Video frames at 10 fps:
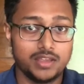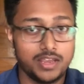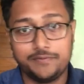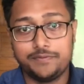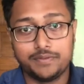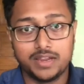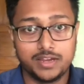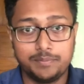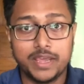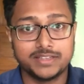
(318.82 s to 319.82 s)
if
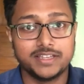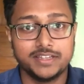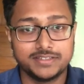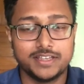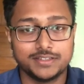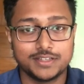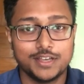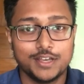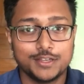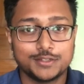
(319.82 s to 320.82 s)
it makes any sense.
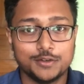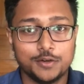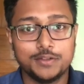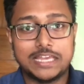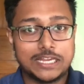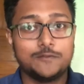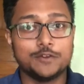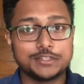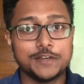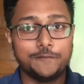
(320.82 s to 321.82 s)
So that
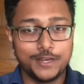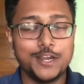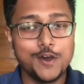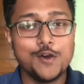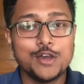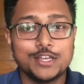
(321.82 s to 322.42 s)
was the video.